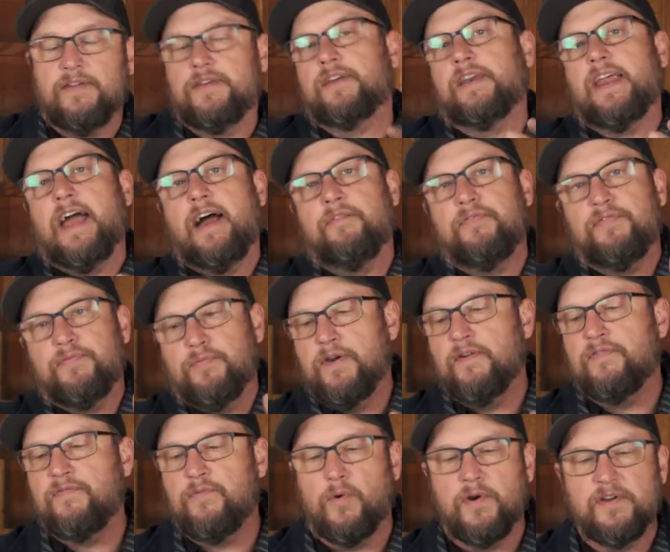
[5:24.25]
You can have
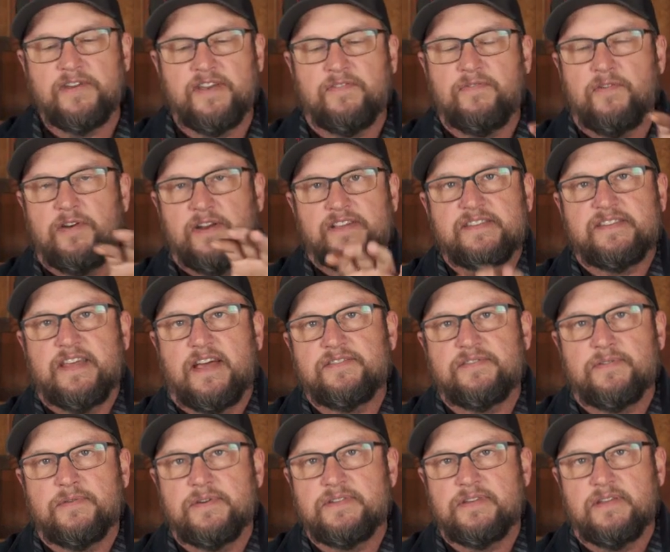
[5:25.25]
three or four different
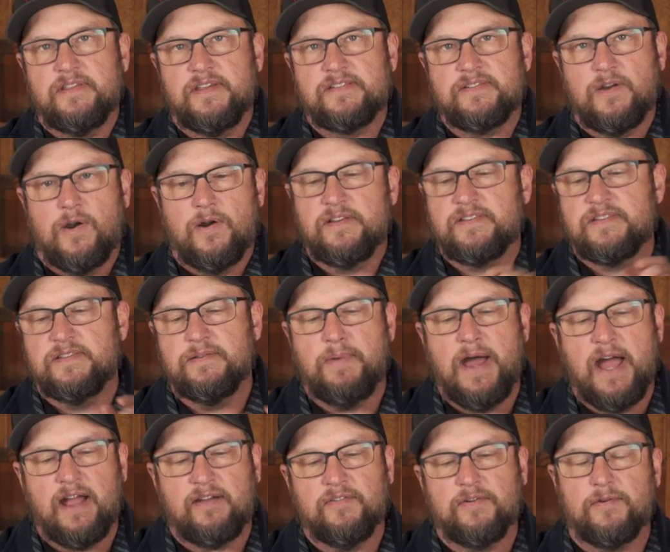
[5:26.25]
accessories to this harness in the
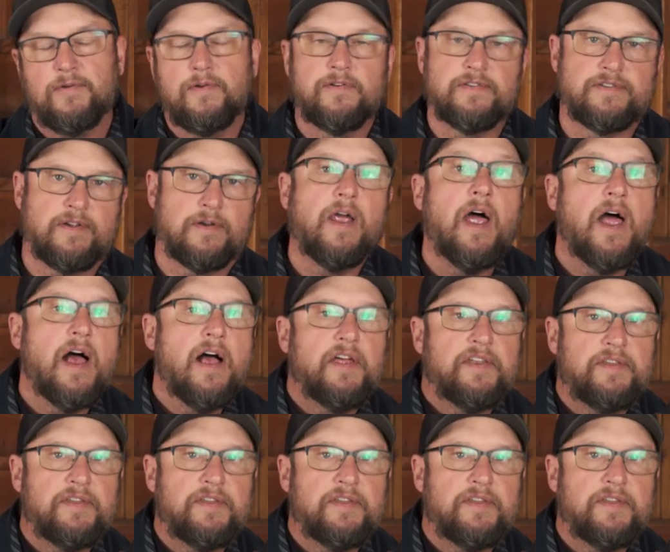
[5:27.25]
back of a cruiser,